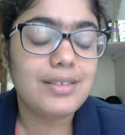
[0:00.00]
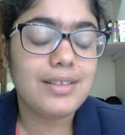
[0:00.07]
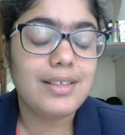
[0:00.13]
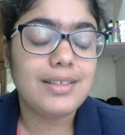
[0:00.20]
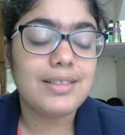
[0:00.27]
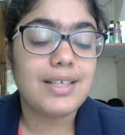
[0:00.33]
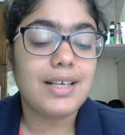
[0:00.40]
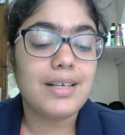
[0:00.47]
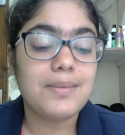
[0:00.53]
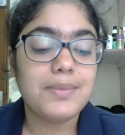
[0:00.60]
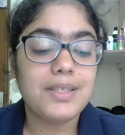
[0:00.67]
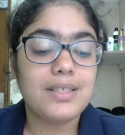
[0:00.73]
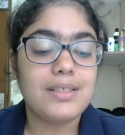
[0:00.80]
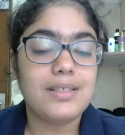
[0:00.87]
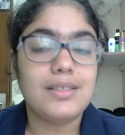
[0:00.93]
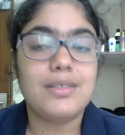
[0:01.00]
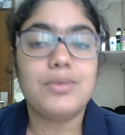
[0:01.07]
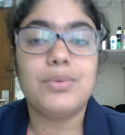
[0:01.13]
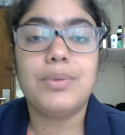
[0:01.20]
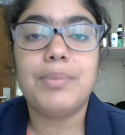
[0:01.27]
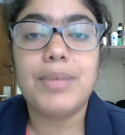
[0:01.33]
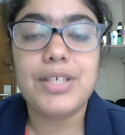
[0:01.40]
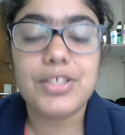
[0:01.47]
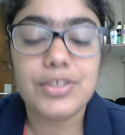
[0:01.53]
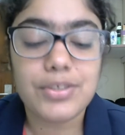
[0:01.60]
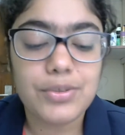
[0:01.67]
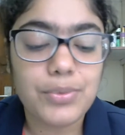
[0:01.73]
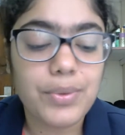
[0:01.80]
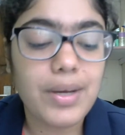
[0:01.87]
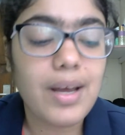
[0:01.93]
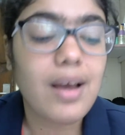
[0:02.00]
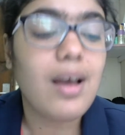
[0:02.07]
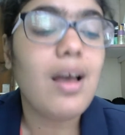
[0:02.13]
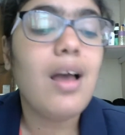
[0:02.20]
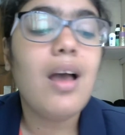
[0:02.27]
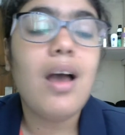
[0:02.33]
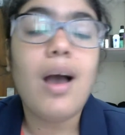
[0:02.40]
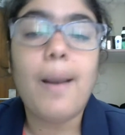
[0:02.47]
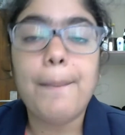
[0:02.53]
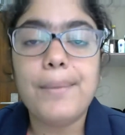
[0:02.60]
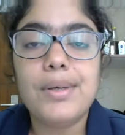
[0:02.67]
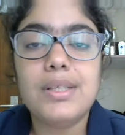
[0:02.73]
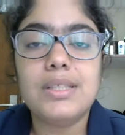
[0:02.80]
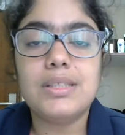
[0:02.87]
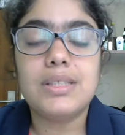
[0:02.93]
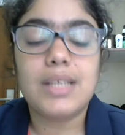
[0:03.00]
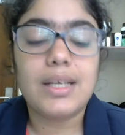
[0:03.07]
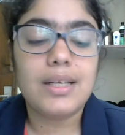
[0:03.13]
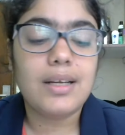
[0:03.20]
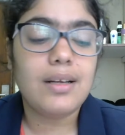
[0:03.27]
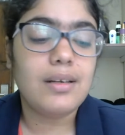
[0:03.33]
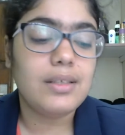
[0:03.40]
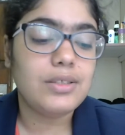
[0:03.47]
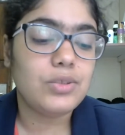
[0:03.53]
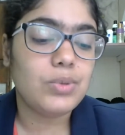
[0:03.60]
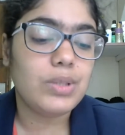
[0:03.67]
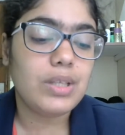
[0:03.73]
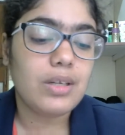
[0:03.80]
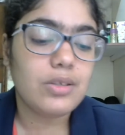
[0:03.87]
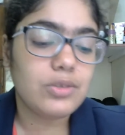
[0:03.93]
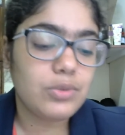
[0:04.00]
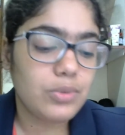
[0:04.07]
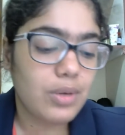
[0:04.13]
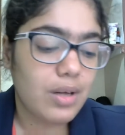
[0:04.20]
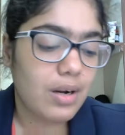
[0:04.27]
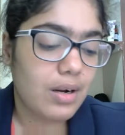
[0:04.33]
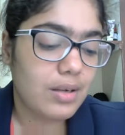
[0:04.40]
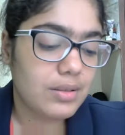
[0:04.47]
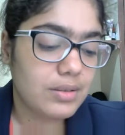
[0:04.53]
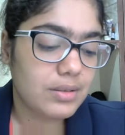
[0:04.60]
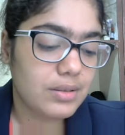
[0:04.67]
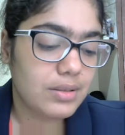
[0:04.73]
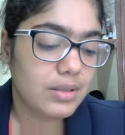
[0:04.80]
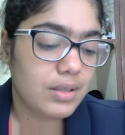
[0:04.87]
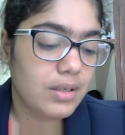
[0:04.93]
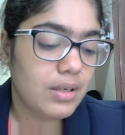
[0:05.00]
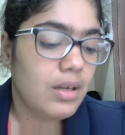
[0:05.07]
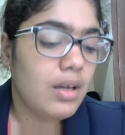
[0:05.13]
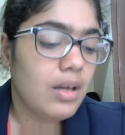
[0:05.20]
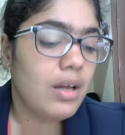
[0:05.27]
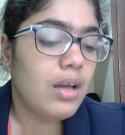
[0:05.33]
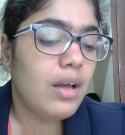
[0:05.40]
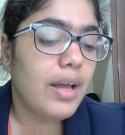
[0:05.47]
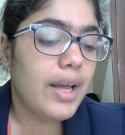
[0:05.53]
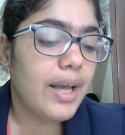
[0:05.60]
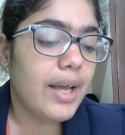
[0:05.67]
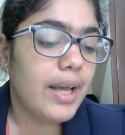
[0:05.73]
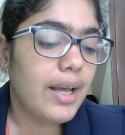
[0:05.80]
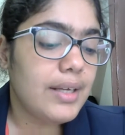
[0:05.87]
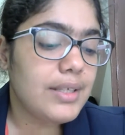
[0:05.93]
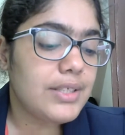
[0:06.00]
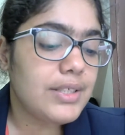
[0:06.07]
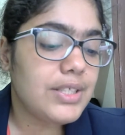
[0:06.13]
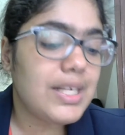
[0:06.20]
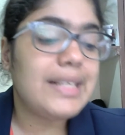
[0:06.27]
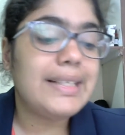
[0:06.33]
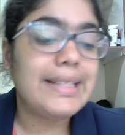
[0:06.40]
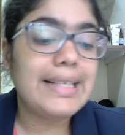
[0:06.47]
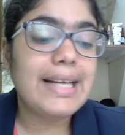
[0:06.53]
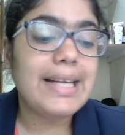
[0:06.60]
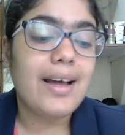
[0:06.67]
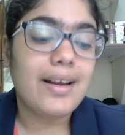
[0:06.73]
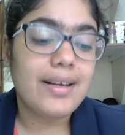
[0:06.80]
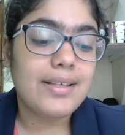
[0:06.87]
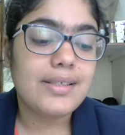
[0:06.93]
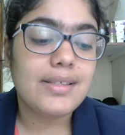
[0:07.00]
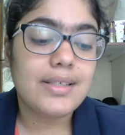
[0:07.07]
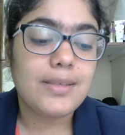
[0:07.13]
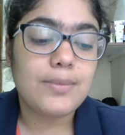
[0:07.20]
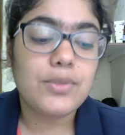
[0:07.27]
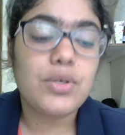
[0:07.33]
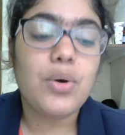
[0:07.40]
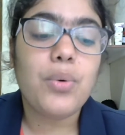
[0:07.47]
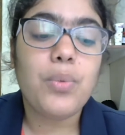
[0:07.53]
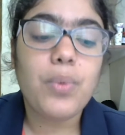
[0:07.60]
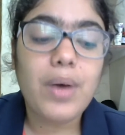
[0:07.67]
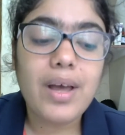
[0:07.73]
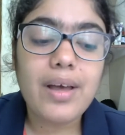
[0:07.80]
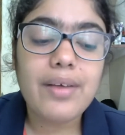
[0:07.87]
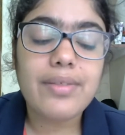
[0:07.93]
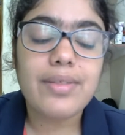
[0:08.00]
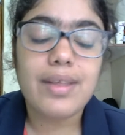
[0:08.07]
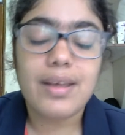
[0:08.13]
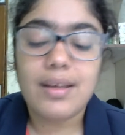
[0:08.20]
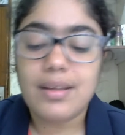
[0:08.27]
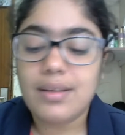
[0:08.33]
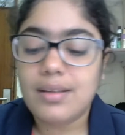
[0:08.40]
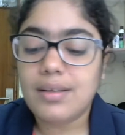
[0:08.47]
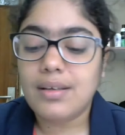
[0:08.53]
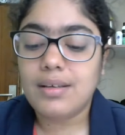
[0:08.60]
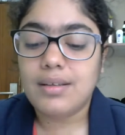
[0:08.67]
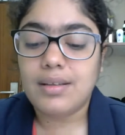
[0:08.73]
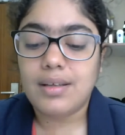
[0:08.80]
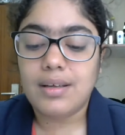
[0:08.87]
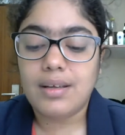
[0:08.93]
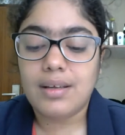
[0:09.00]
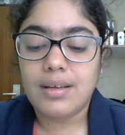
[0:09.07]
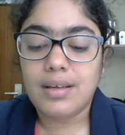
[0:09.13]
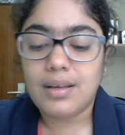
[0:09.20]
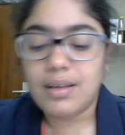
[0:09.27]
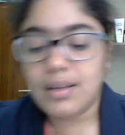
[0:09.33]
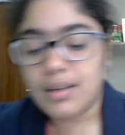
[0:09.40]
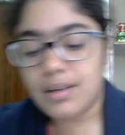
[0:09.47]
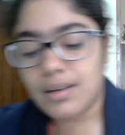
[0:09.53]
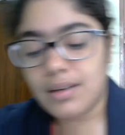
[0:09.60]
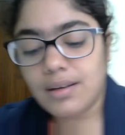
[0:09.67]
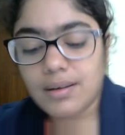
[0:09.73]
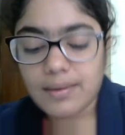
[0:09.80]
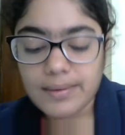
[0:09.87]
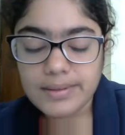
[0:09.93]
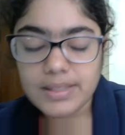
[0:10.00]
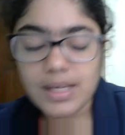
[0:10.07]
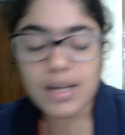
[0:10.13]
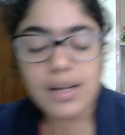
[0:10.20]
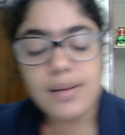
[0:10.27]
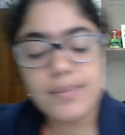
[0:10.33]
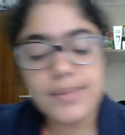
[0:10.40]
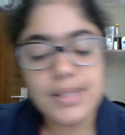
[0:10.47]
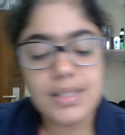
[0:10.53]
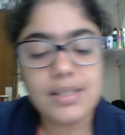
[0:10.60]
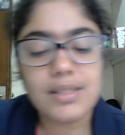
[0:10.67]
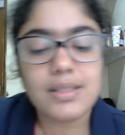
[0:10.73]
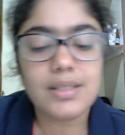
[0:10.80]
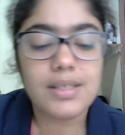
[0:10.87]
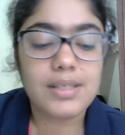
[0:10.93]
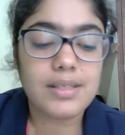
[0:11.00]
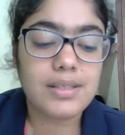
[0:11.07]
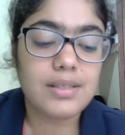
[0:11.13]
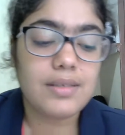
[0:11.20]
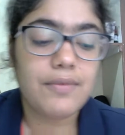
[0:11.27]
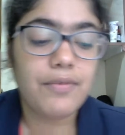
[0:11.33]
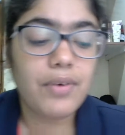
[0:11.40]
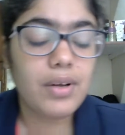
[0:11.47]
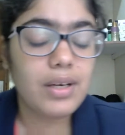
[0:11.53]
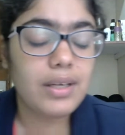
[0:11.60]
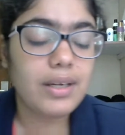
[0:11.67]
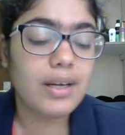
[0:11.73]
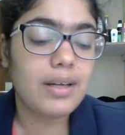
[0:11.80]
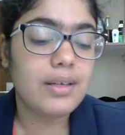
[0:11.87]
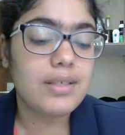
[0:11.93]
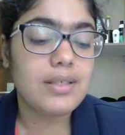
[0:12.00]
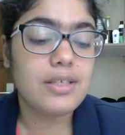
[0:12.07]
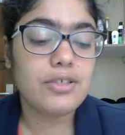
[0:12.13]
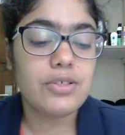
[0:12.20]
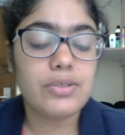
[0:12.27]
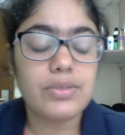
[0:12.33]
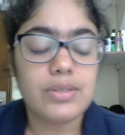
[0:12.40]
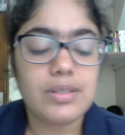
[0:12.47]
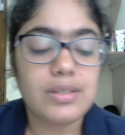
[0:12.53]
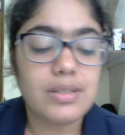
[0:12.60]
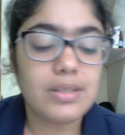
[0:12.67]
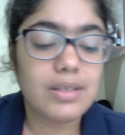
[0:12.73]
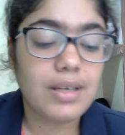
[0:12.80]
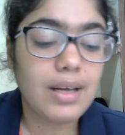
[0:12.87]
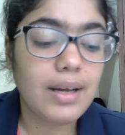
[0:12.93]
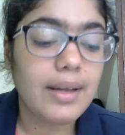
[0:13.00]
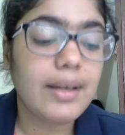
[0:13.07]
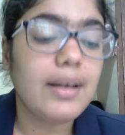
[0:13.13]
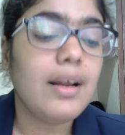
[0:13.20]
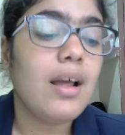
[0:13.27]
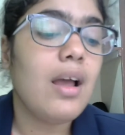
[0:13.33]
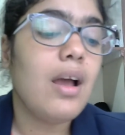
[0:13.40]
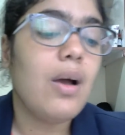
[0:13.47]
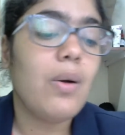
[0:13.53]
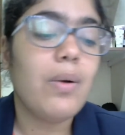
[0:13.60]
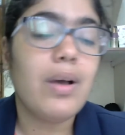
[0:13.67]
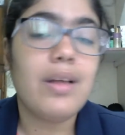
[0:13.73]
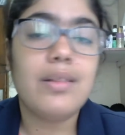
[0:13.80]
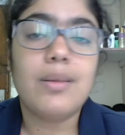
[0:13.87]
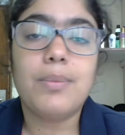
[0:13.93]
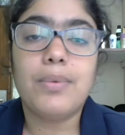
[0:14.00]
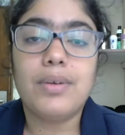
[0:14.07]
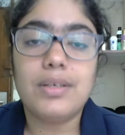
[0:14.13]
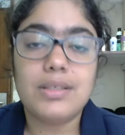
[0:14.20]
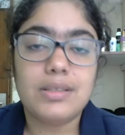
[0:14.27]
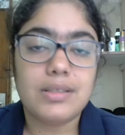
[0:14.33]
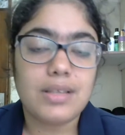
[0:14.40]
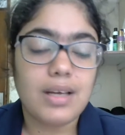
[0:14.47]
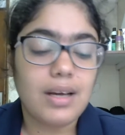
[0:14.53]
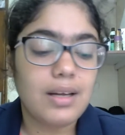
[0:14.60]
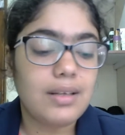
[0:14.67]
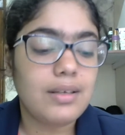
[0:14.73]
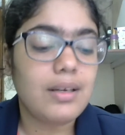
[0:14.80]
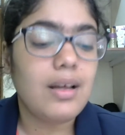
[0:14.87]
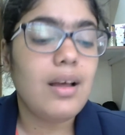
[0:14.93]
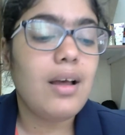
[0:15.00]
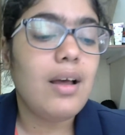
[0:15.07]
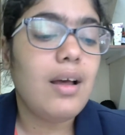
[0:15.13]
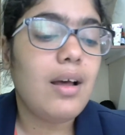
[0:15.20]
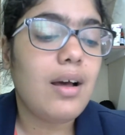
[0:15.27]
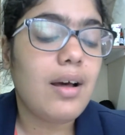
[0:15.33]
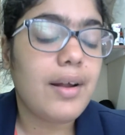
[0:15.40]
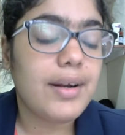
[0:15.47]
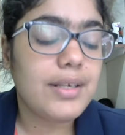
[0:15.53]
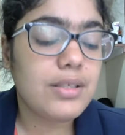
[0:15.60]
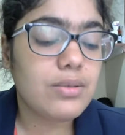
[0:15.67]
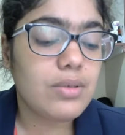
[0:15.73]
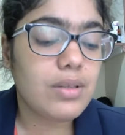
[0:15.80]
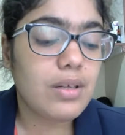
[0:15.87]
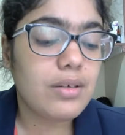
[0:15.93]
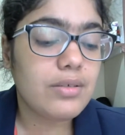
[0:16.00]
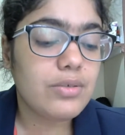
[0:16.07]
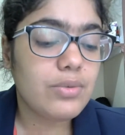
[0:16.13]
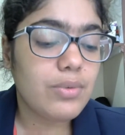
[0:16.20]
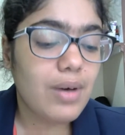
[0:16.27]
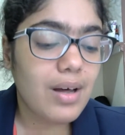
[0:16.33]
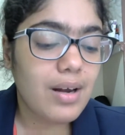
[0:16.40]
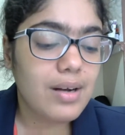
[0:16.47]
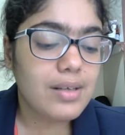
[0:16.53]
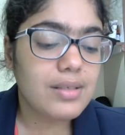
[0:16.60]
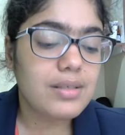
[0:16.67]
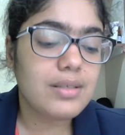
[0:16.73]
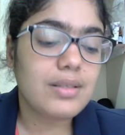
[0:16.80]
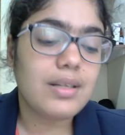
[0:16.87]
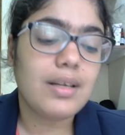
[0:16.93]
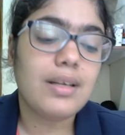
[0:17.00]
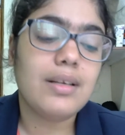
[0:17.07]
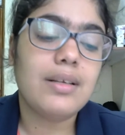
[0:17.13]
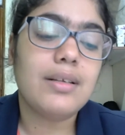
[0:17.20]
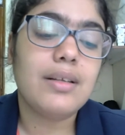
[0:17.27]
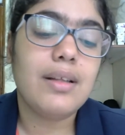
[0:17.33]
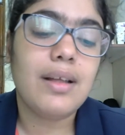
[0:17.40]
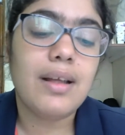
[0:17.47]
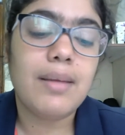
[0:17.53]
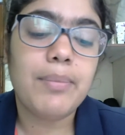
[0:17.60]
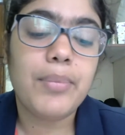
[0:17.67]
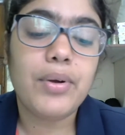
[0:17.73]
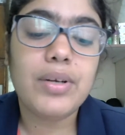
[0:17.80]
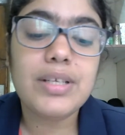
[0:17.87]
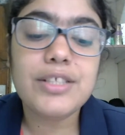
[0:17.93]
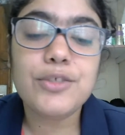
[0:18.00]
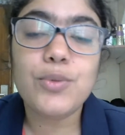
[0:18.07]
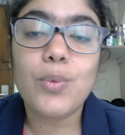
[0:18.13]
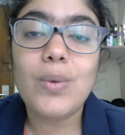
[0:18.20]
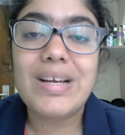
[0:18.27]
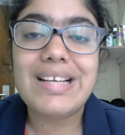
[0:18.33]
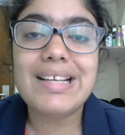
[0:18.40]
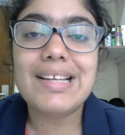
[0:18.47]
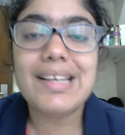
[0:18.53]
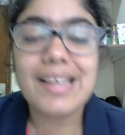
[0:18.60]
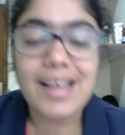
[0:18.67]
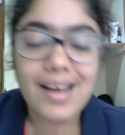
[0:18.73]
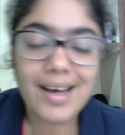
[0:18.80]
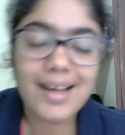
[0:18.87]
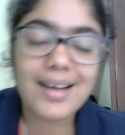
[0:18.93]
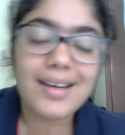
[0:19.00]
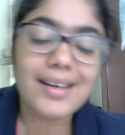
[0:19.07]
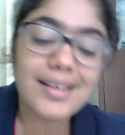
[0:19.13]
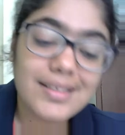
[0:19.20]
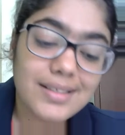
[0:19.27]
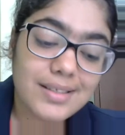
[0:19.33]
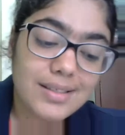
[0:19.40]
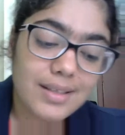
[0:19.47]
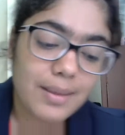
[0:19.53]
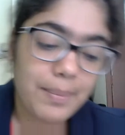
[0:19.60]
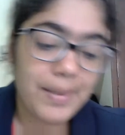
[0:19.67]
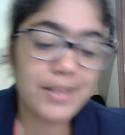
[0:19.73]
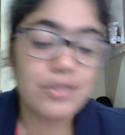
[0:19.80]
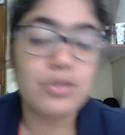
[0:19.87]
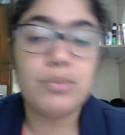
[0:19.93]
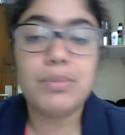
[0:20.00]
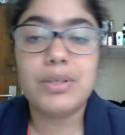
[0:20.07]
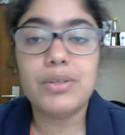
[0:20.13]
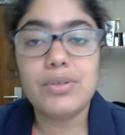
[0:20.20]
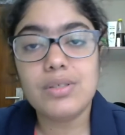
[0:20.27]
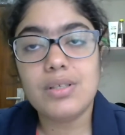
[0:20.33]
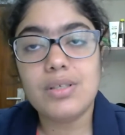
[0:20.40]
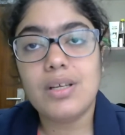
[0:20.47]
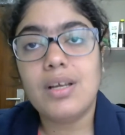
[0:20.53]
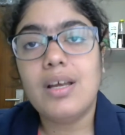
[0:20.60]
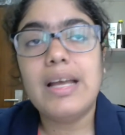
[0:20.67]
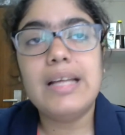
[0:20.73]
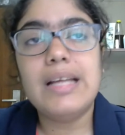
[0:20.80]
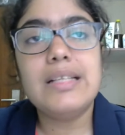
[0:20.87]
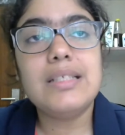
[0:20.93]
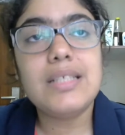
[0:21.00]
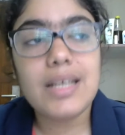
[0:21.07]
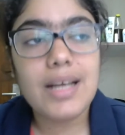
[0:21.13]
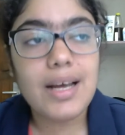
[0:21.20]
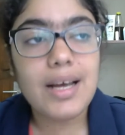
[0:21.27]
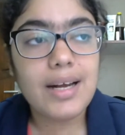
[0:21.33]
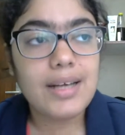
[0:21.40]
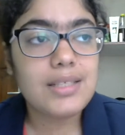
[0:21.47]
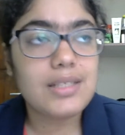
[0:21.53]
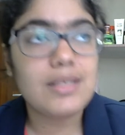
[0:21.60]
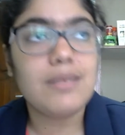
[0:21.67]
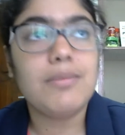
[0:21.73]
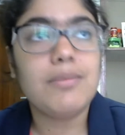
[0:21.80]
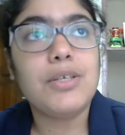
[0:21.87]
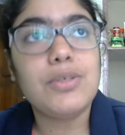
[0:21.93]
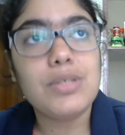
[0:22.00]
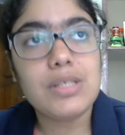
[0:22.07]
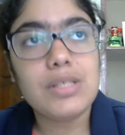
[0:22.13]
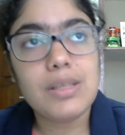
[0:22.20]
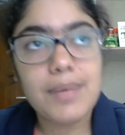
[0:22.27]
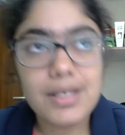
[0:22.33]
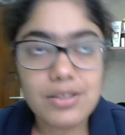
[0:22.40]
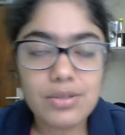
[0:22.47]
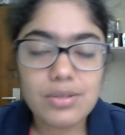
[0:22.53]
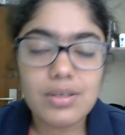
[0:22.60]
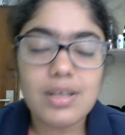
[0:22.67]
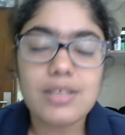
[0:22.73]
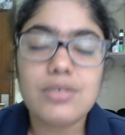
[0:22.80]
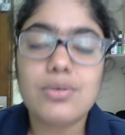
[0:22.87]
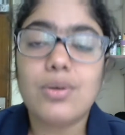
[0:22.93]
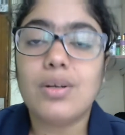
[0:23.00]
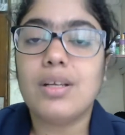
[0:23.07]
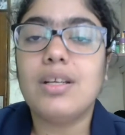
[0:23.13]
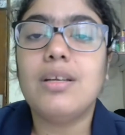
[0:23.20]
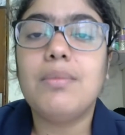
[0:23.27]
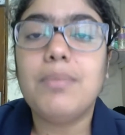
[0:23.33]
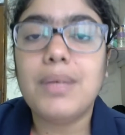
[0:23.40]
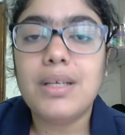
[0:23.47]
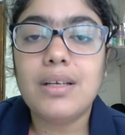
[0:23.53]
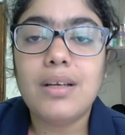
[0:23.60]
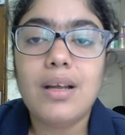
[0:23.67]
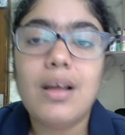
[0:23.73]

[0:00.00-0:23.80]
circumstances we mentioned, where a police can arrest without warrant, shall re-arrest him. So where the circumstance is falling under Section 29, where the police can arrest without warrant, then the police will re-arrest the person, because it's re-arresting because the person has already been